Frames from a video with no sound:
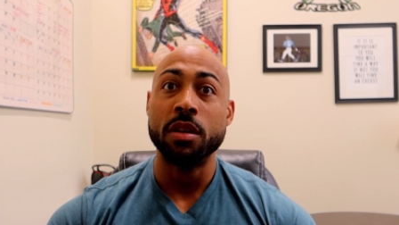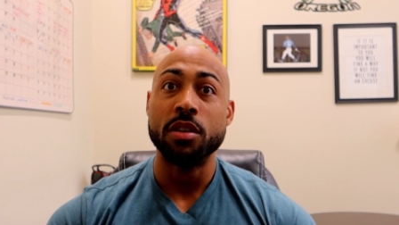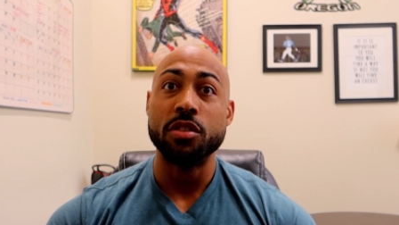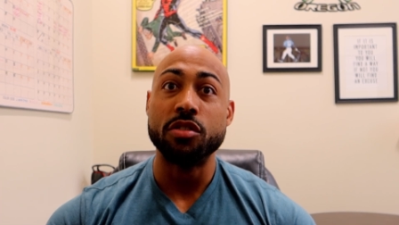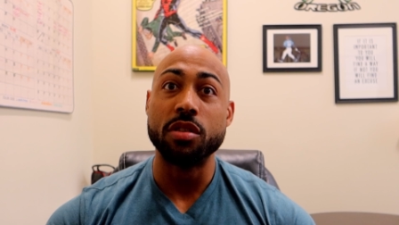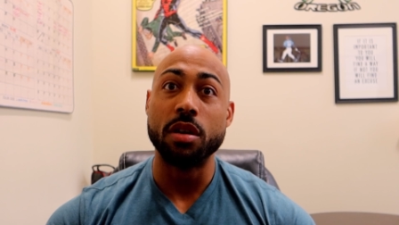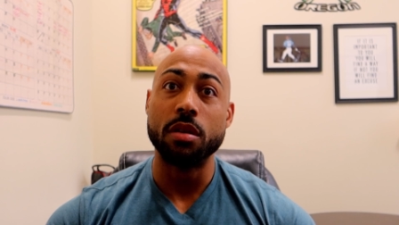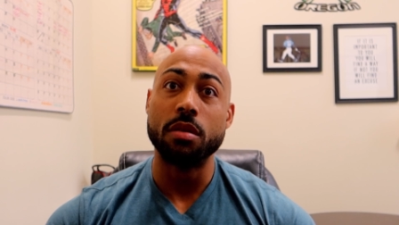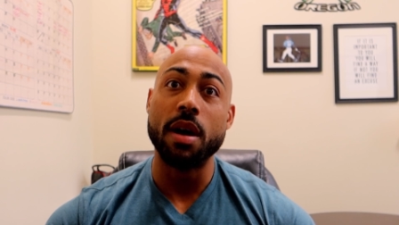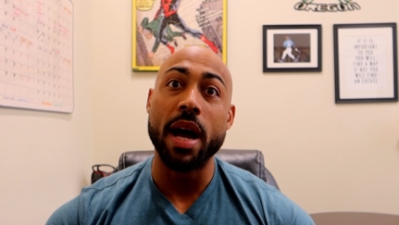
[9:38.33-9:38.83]

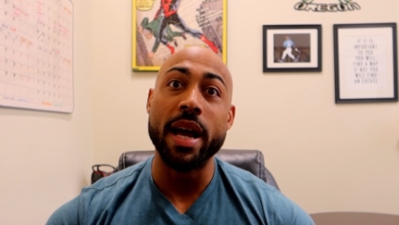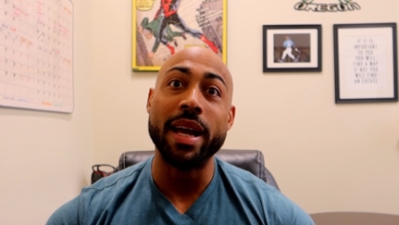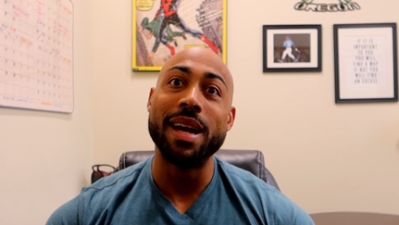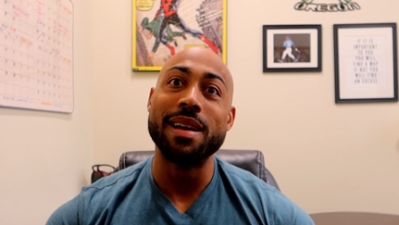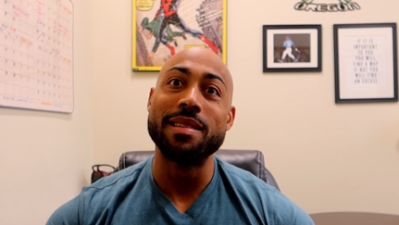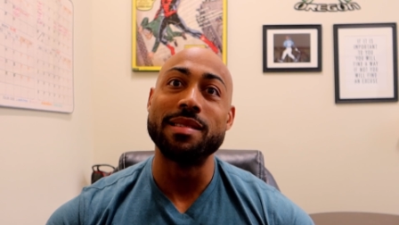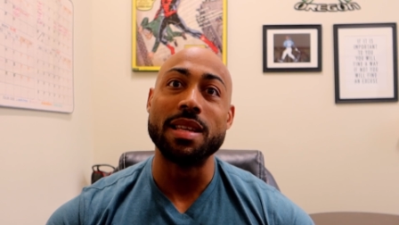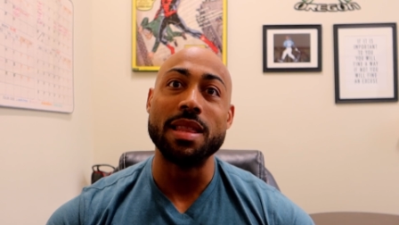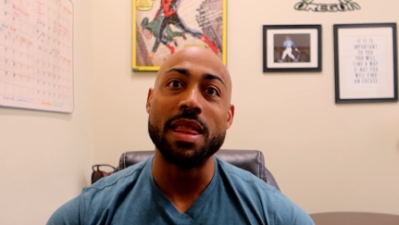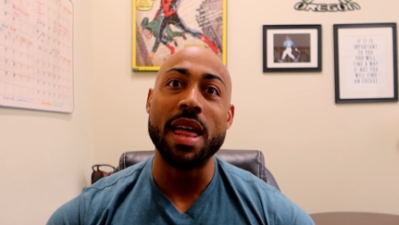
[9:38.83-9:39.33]
So I
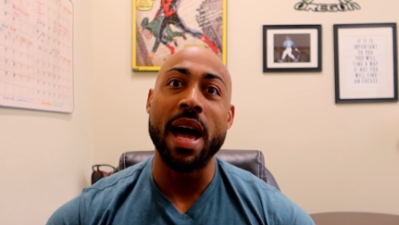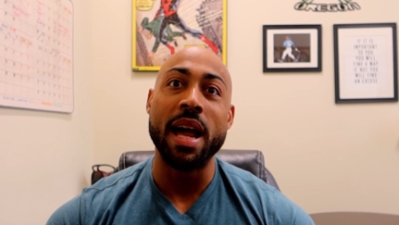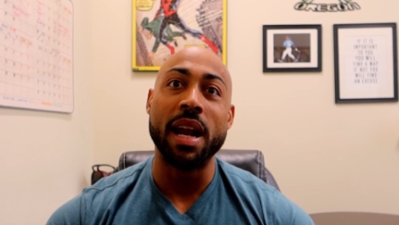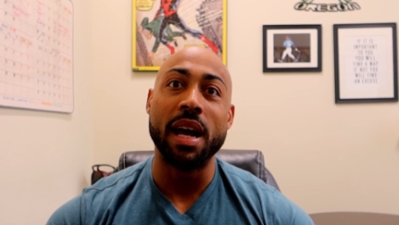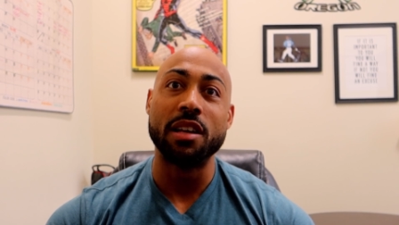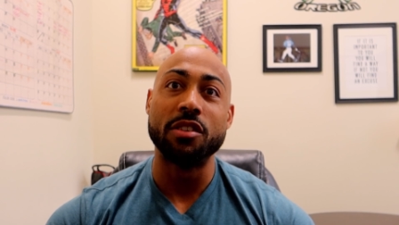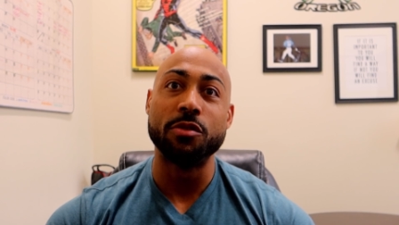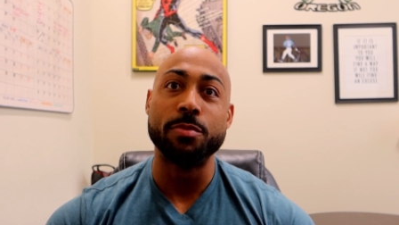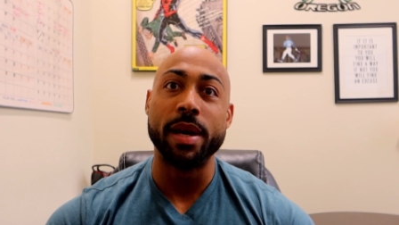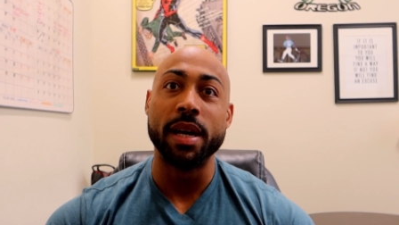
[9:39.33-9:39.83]
guess in that
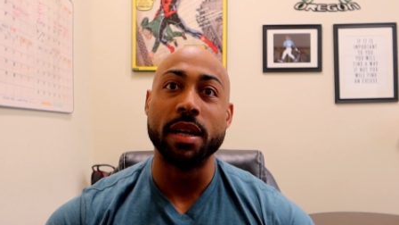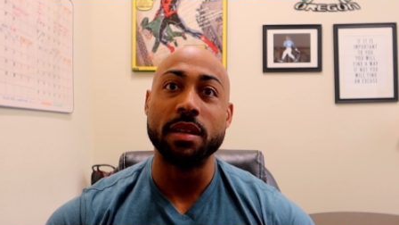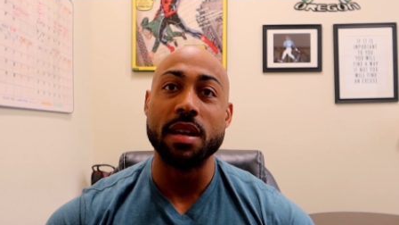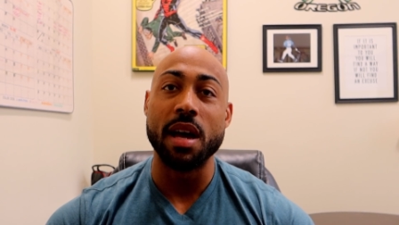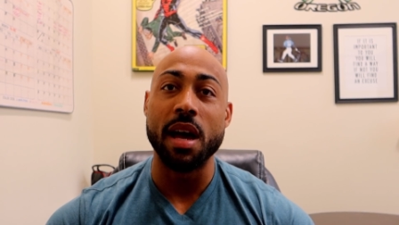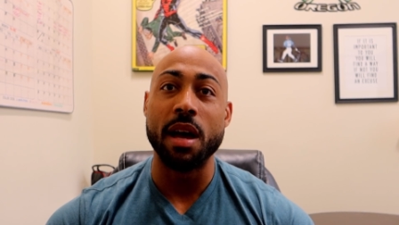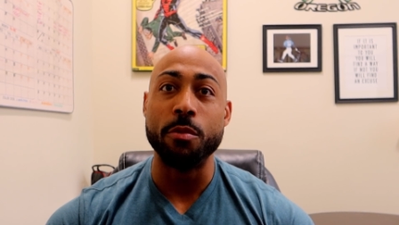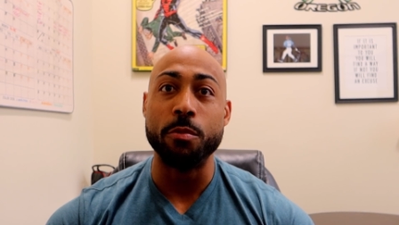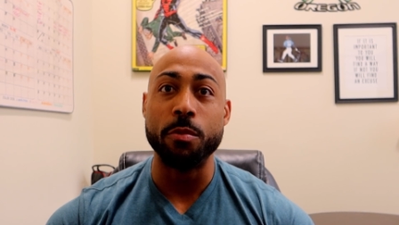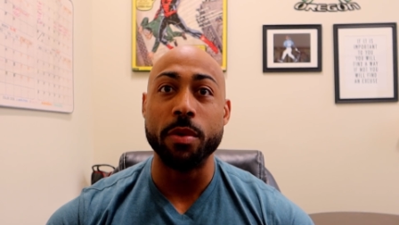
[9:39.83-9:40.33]
aspect,
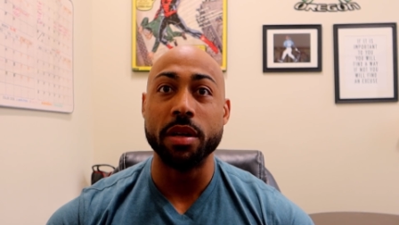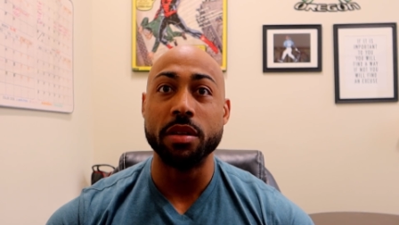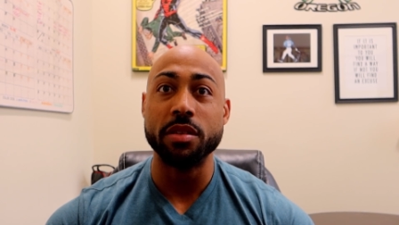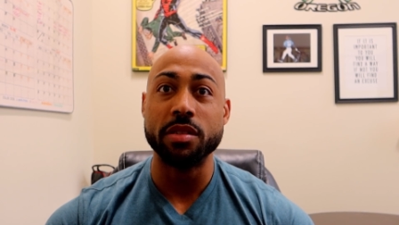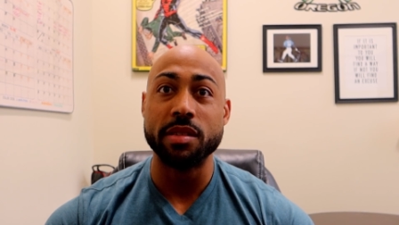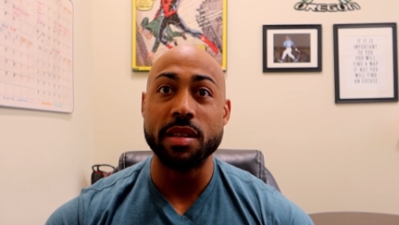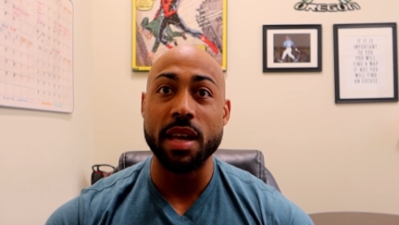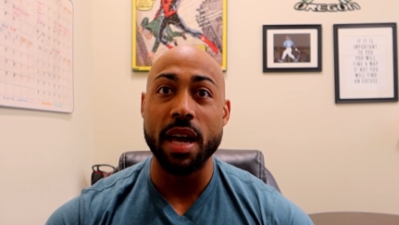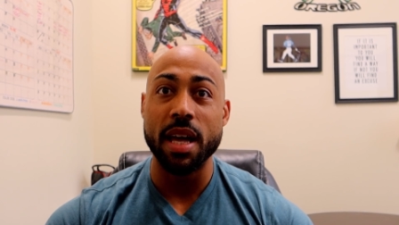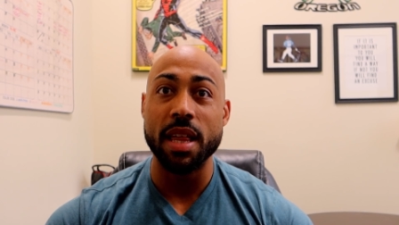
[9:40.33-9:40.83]
I will
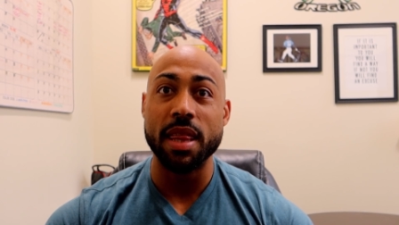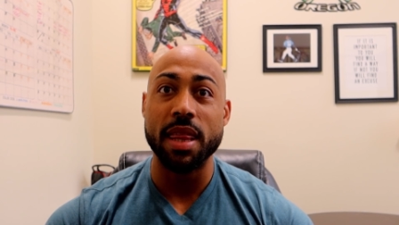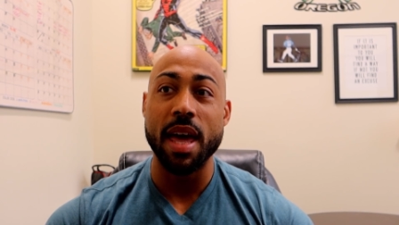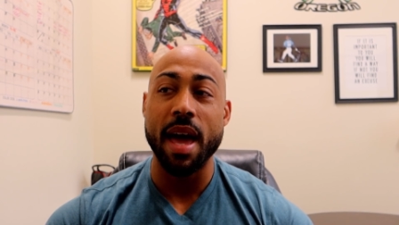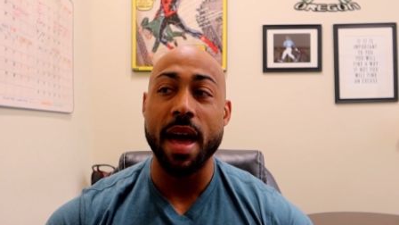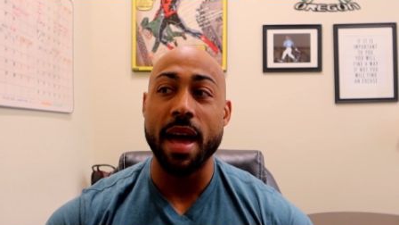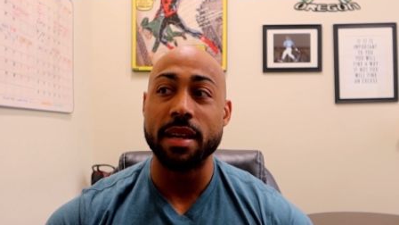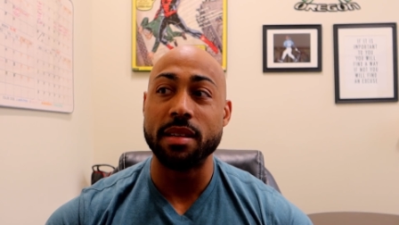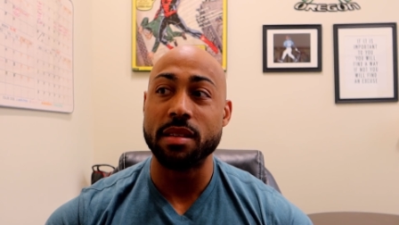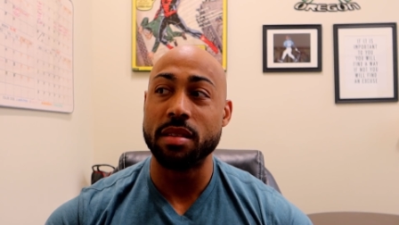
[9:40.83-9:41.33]
say
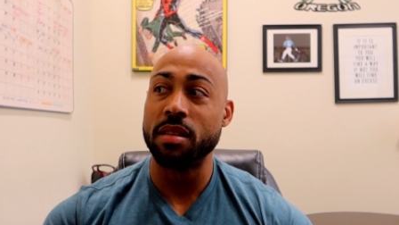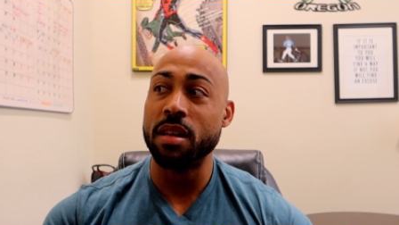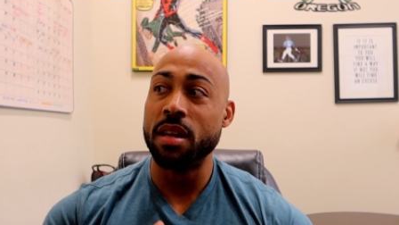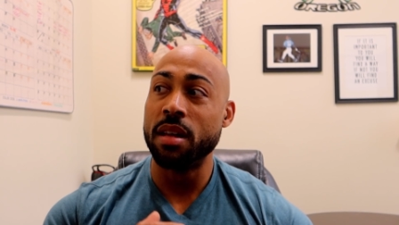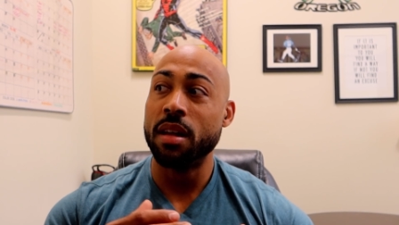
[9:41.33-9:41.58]
that